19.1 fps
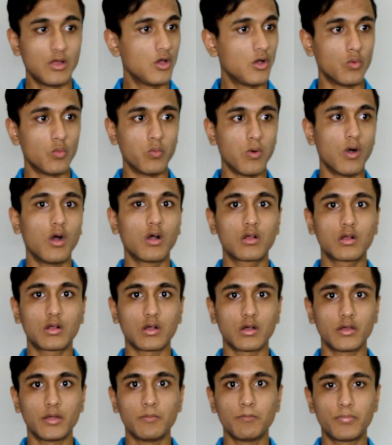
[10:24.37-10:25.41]

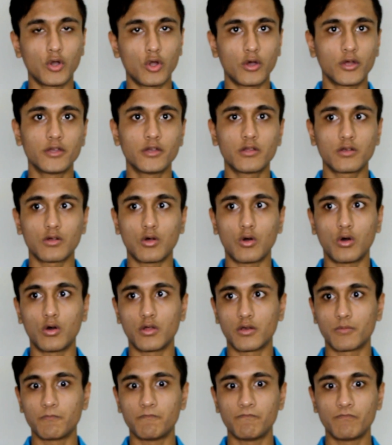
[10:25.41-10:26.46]
work employer,
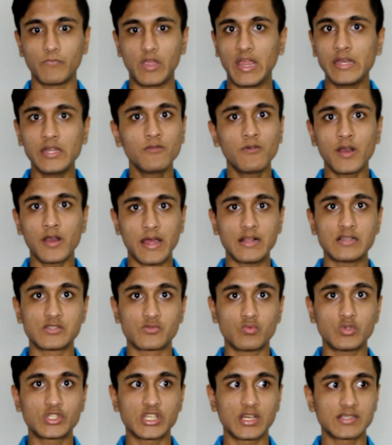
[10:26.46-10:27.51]
or anyone else
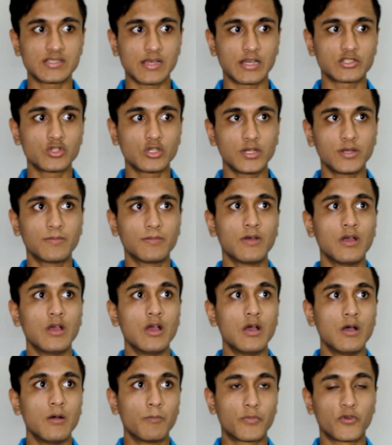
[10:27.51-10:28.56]
which has actually
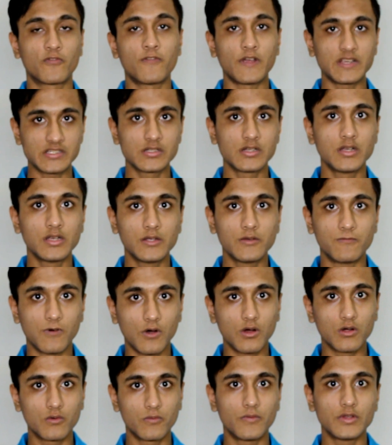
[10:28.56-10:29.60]
professionally
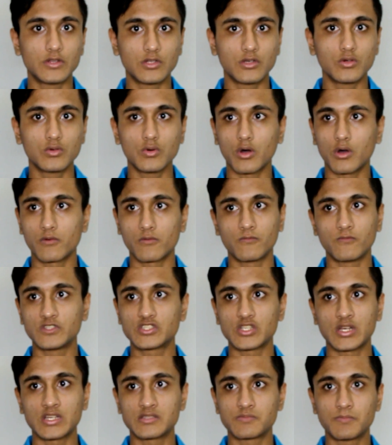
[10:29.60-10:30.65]
worked with you or which
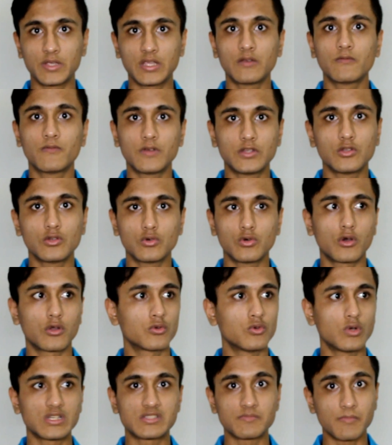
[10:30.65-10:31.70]
has been with you or who
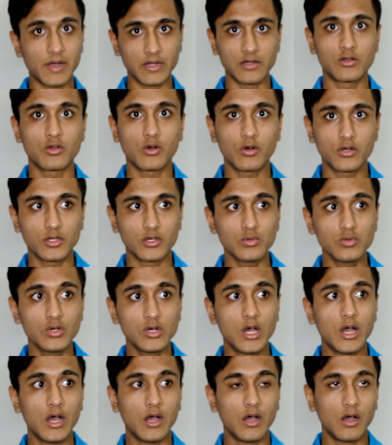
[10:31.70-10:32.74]
has mentored you
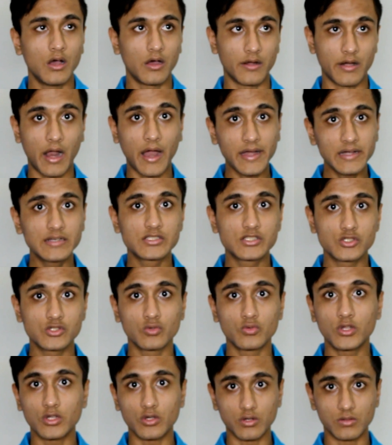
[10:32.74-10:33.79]
writes to the
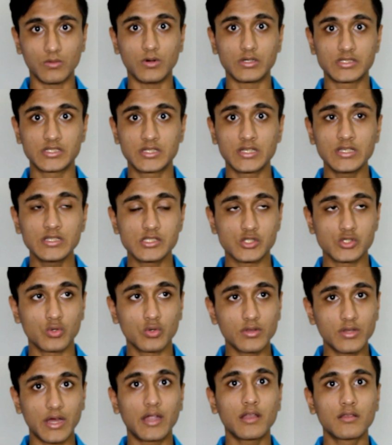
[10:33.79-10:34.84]
university, so
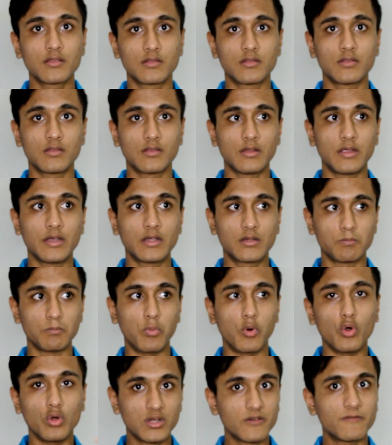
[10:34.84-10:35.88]
that it
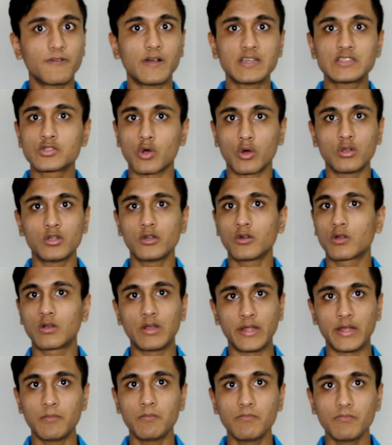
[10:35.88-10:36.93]
boldifies all your
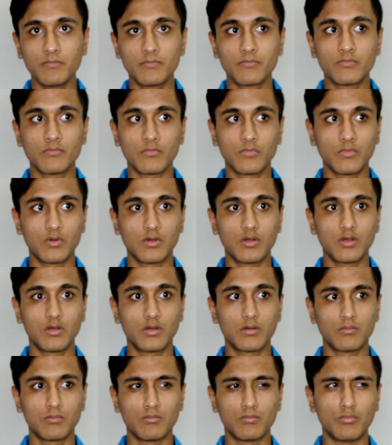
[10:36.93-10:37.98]
claim.
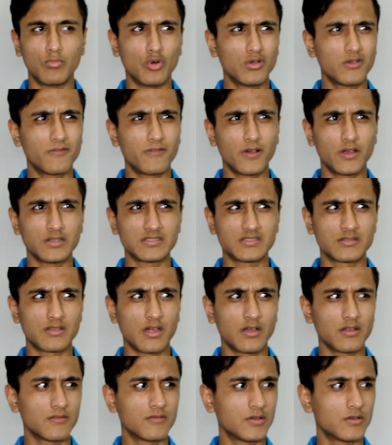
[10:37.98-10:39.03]
Boldify, is that
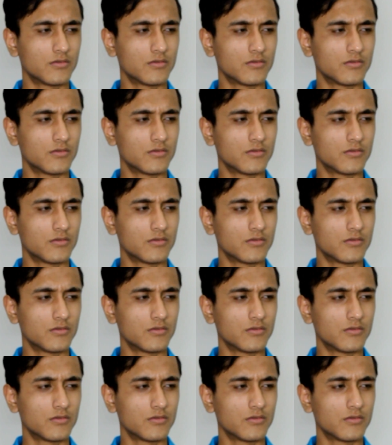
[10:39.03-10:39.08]
even a